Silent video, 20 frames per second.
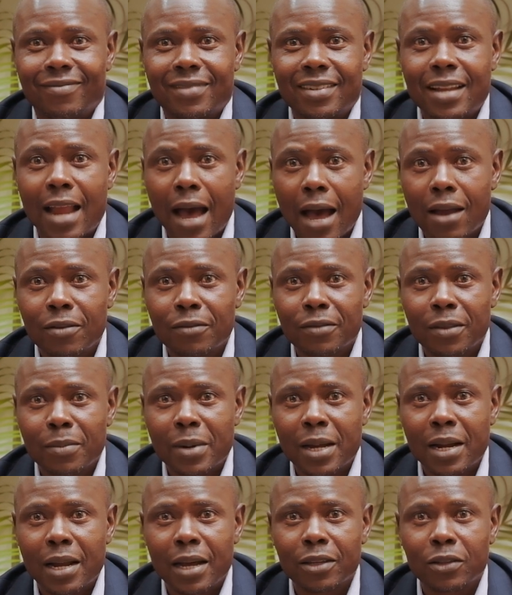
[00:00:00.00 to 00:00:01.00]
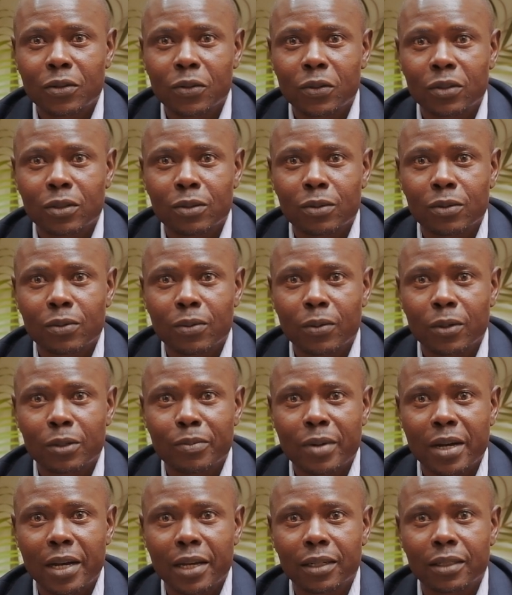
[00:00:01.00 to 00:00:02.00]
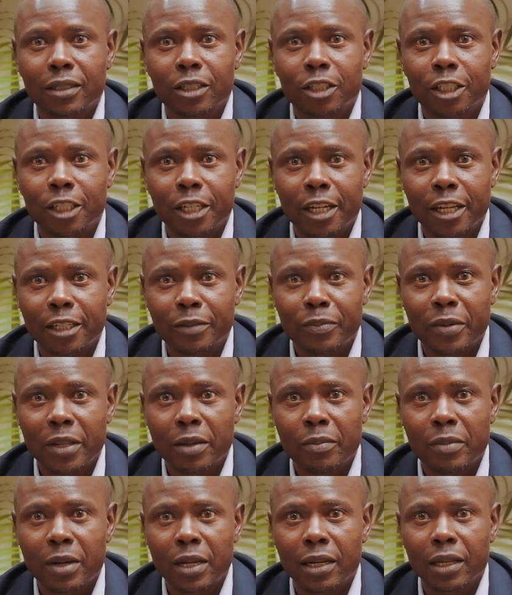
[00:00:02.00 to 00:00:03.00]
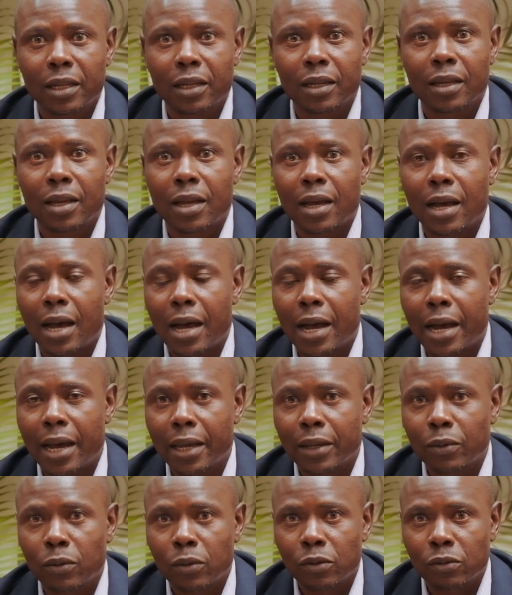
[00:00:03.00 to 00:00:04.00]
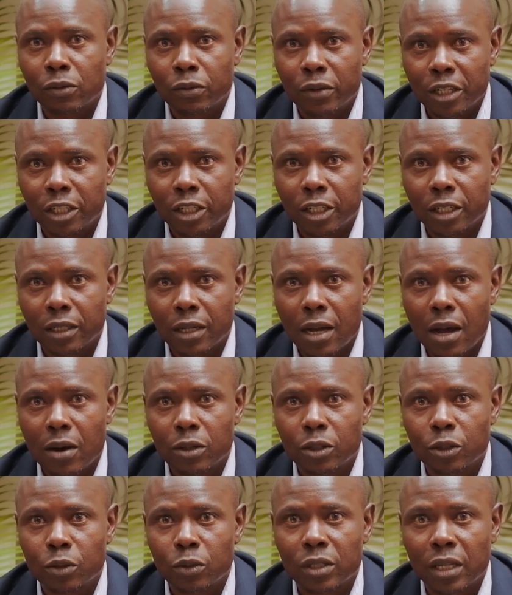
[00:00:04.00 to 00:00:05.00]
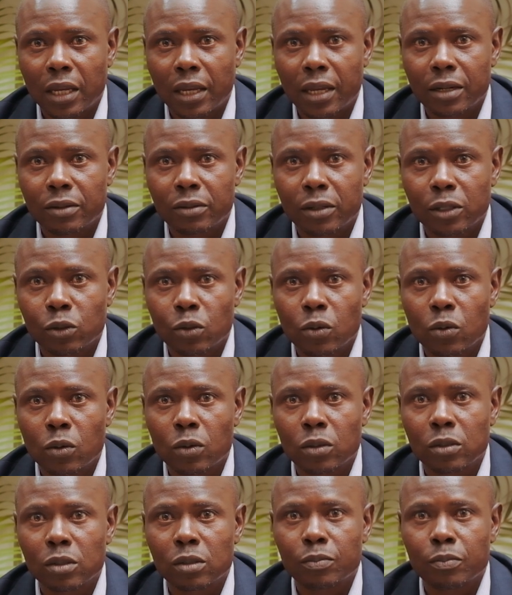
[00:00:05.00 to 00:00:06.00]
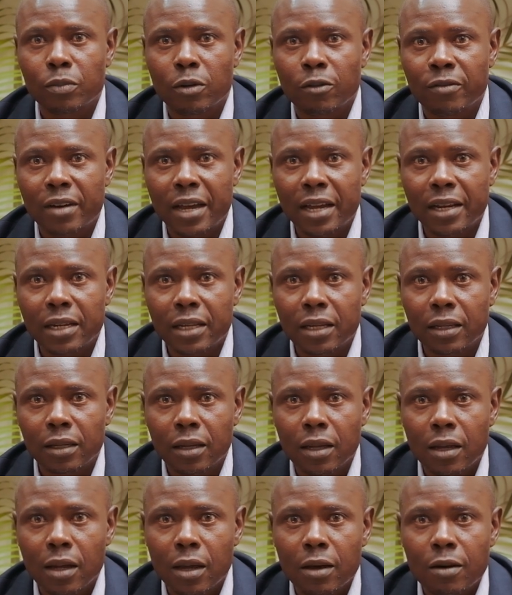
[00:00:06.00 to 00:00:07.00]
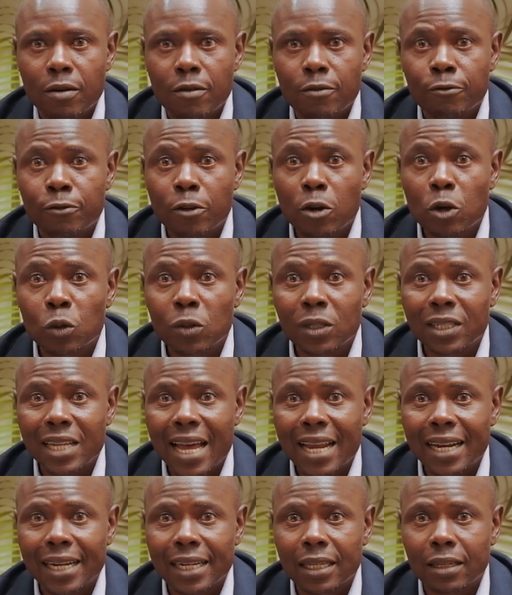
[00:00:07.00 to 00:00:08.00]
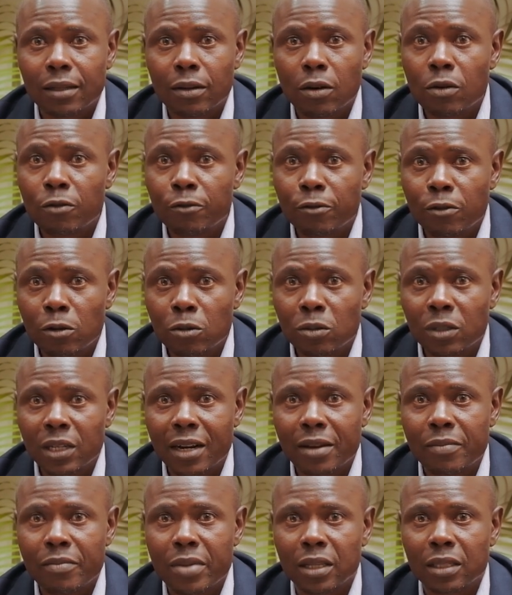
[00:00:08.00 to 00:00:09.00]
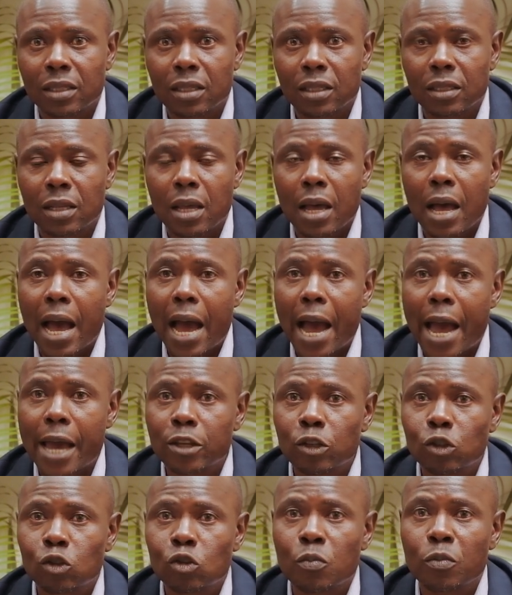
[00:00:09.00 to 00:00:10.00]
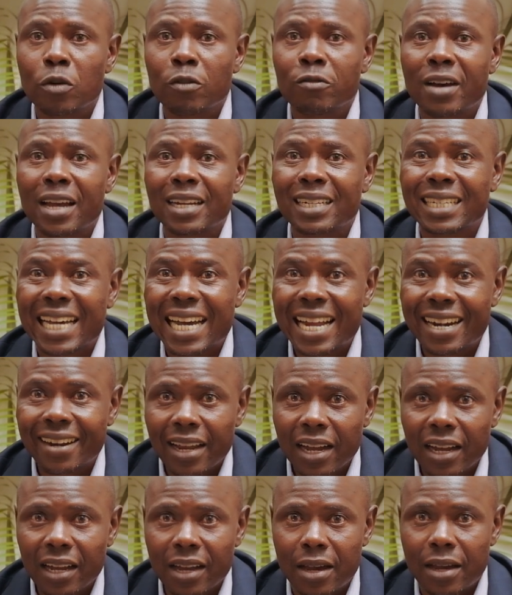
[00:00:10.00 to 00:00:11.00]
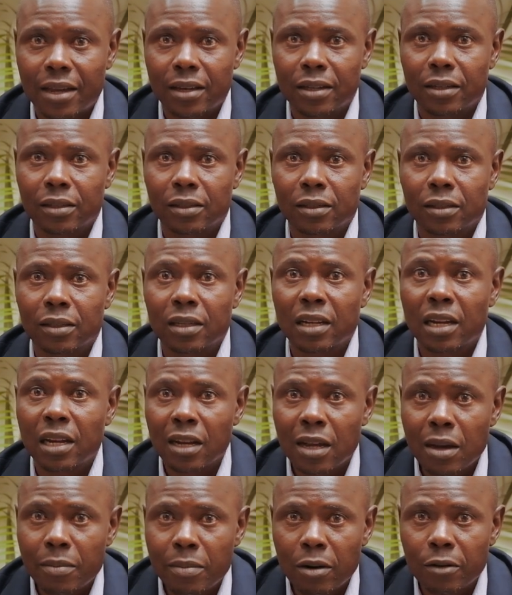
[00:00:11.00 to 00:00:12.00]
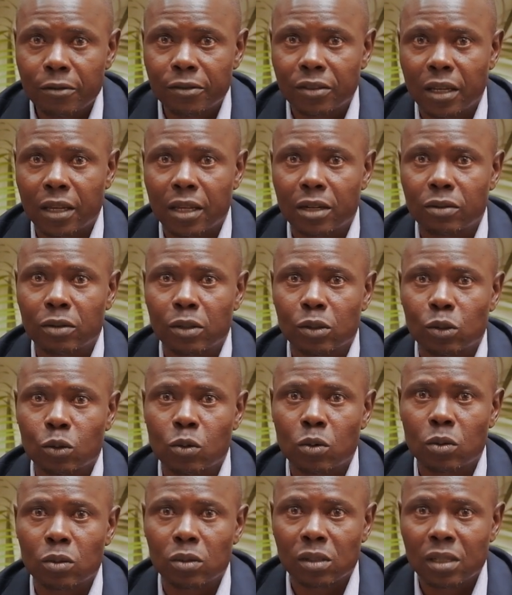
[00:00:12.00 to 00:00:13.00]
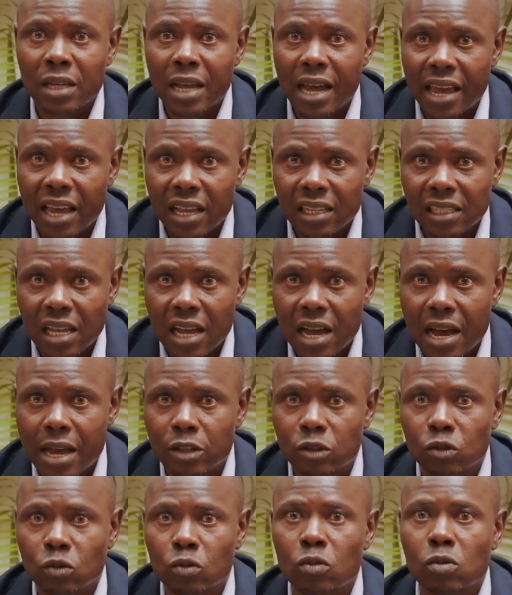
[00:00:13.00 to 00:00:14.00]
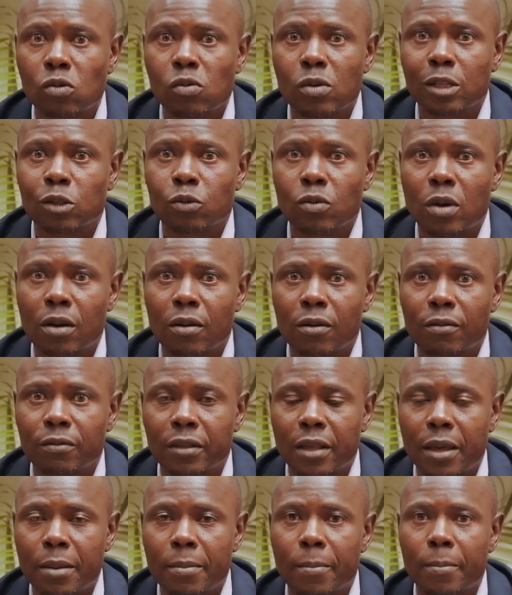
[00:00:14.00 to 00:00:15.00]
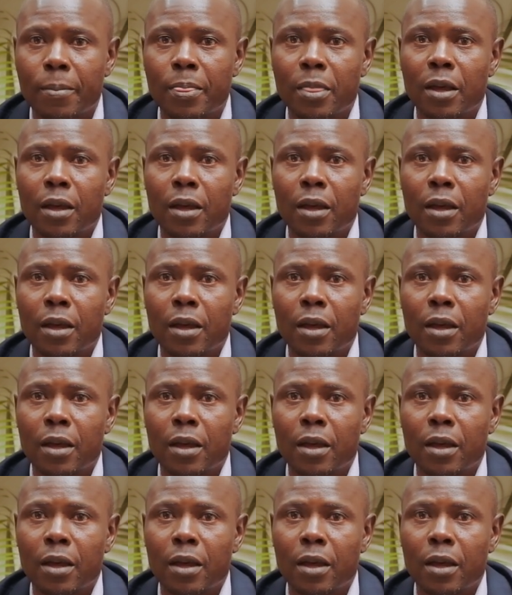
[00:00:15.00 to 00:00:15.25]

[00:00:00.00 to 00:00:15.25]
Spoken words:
none of the money I used was mine. She lent me the money. I was reaching out to secondary schools, providing voluntarily, on voluntary basis. I used to provide career guidance in a number of secondary schools. Gayaza High School was one of them.